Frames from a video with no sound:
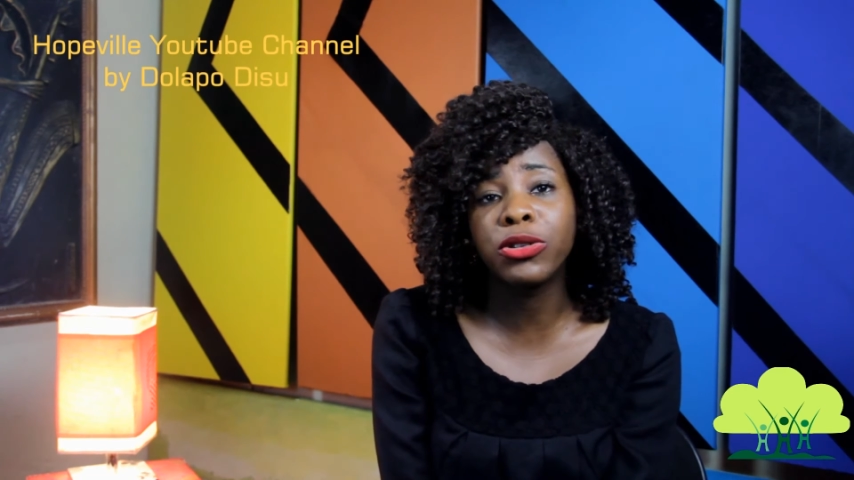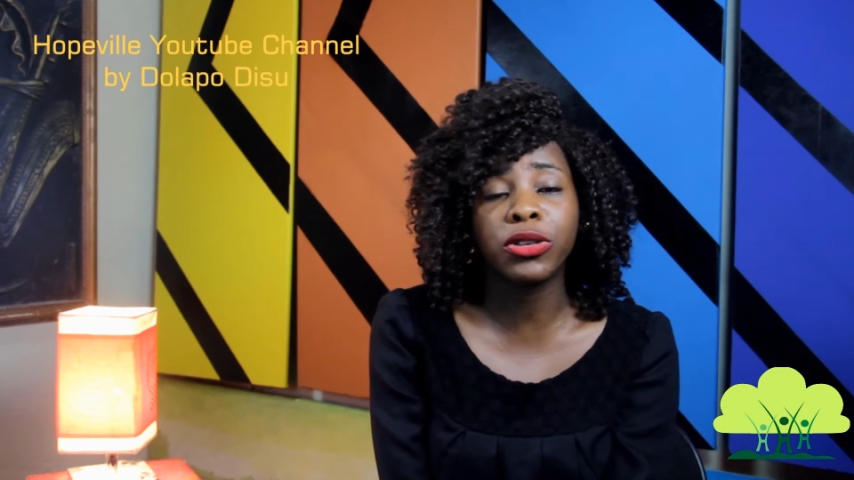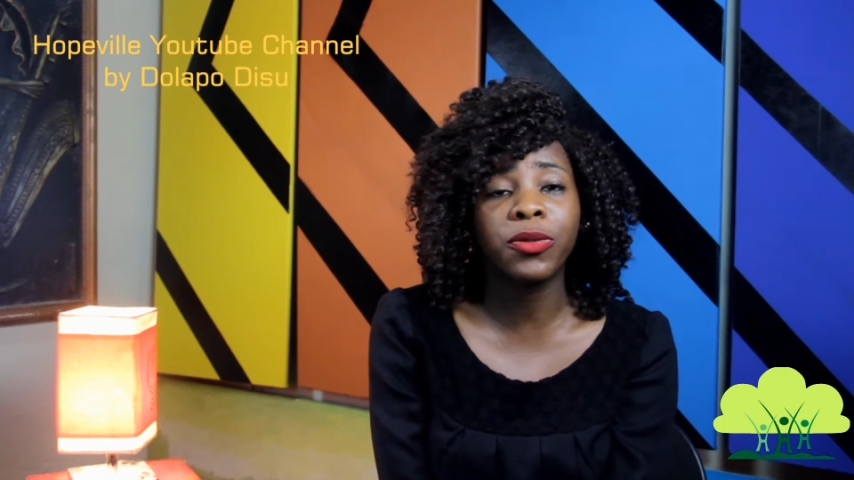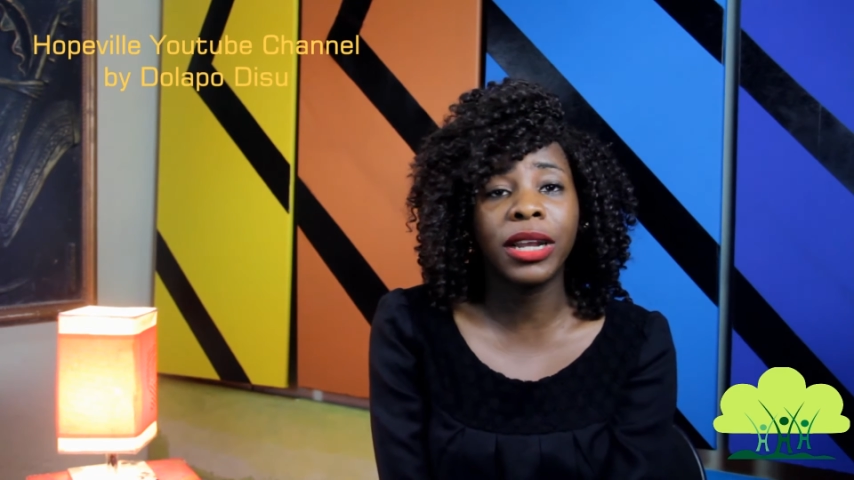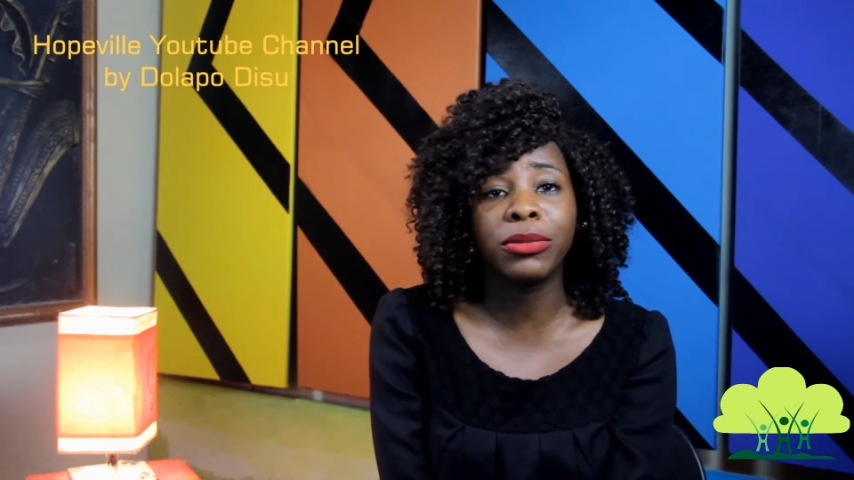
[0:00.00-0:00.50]

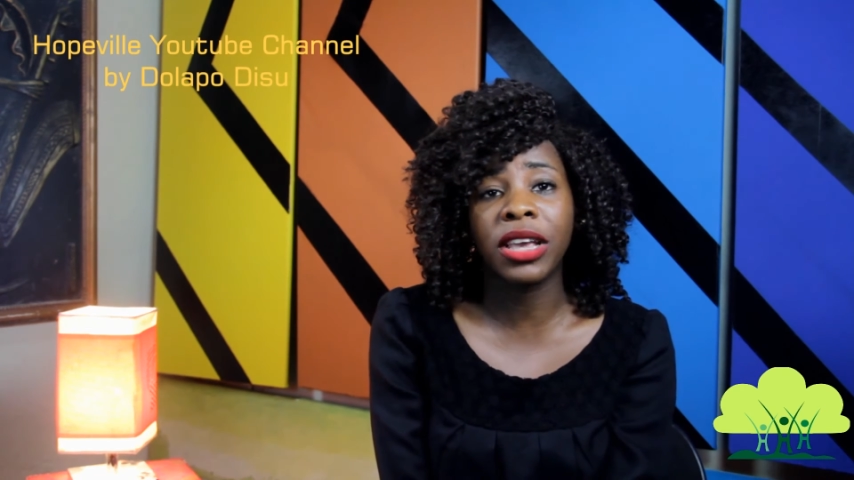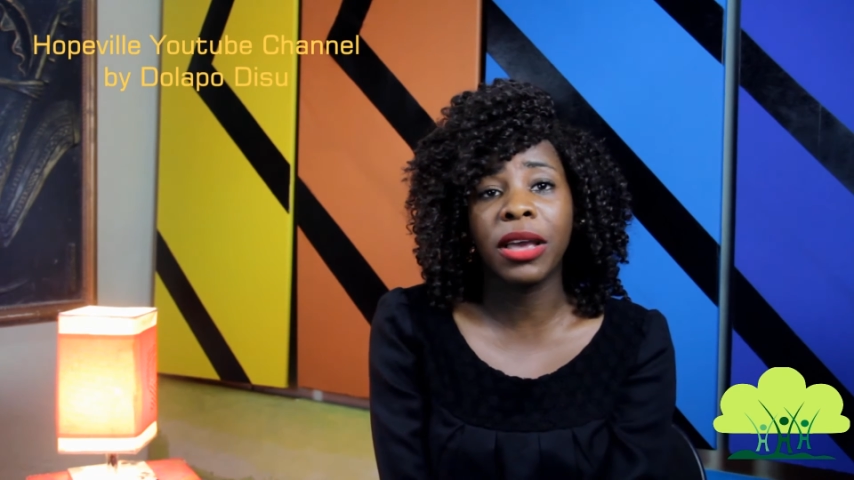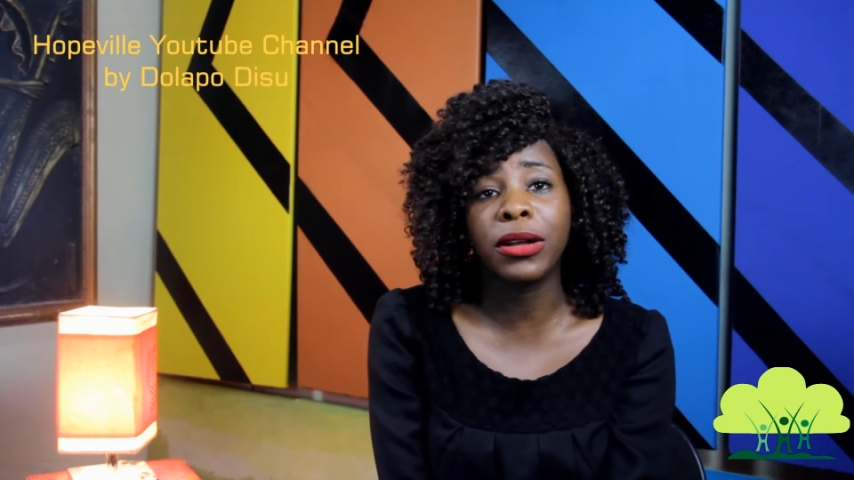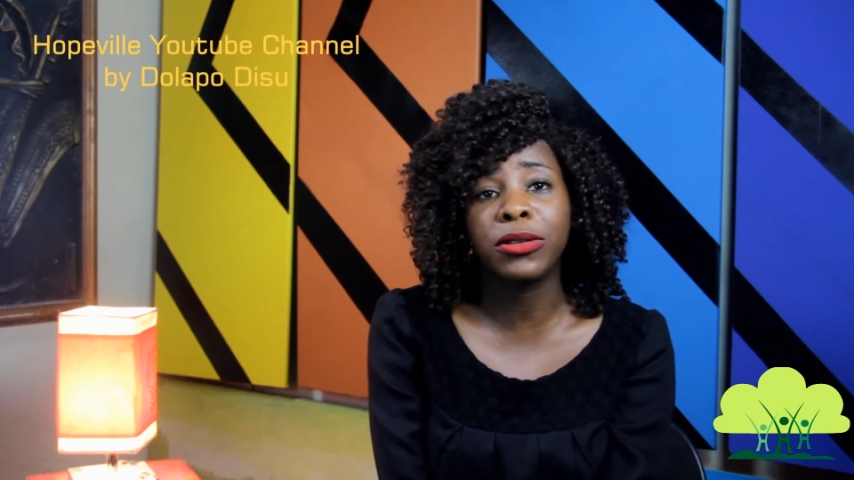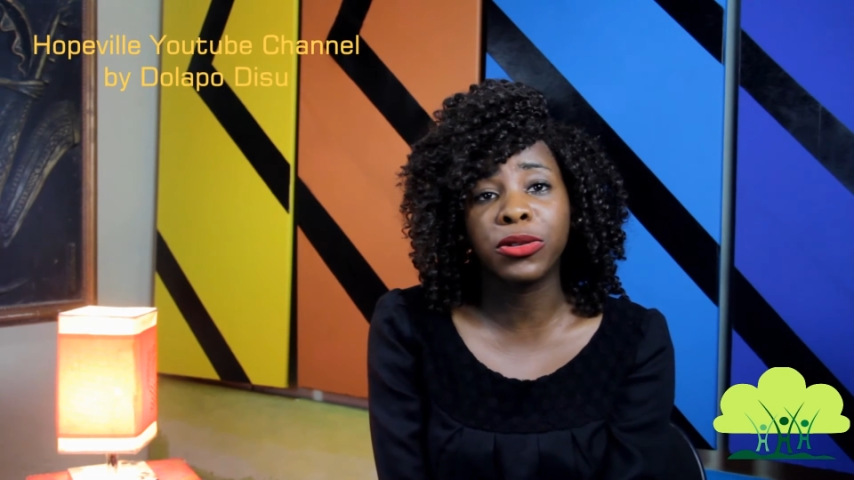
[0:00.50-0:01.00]
just for them to
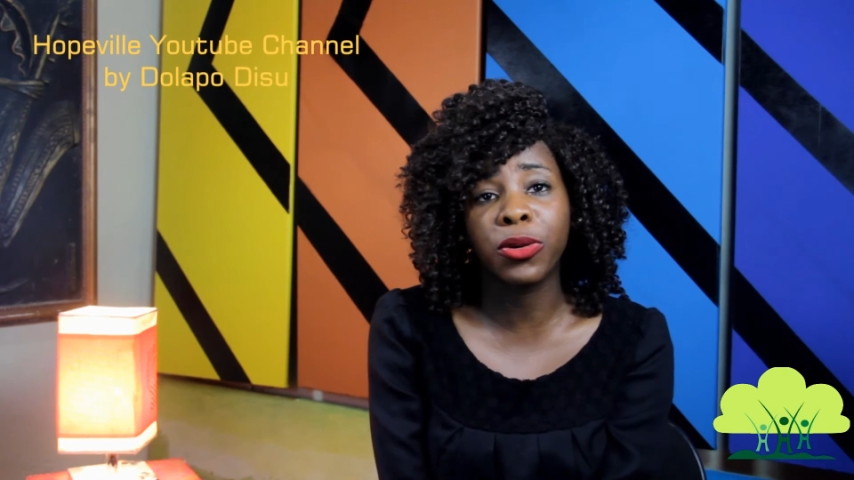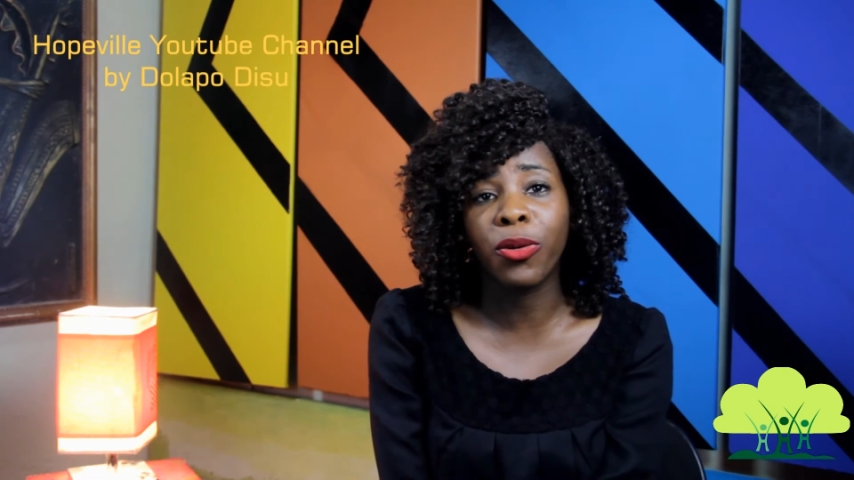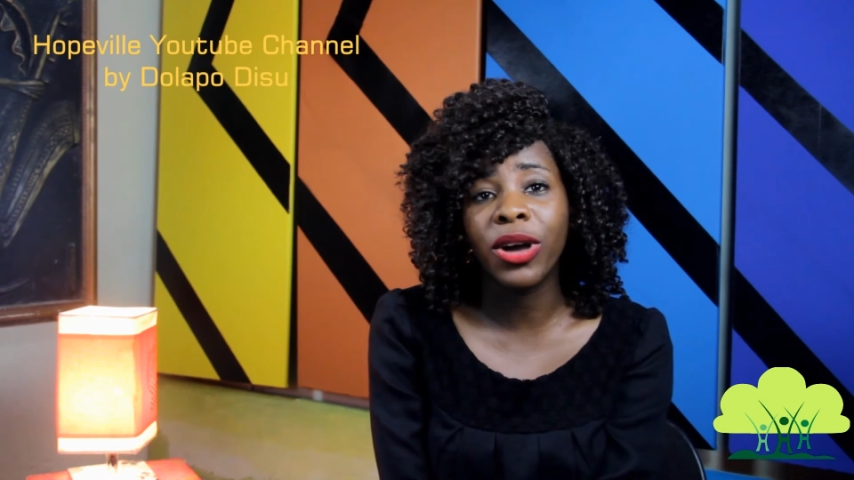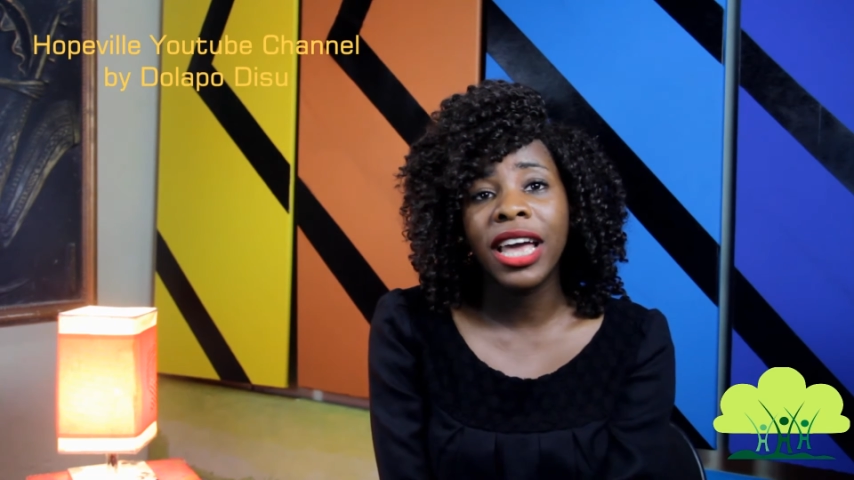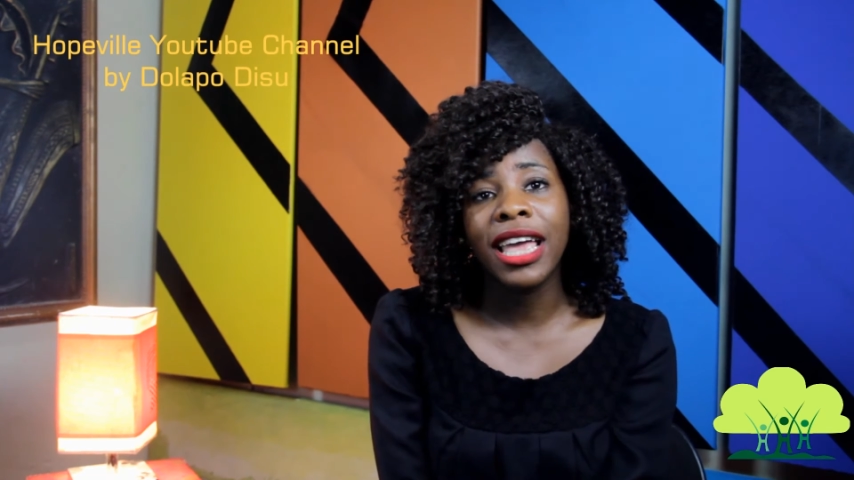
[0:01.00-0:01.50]
get back to school.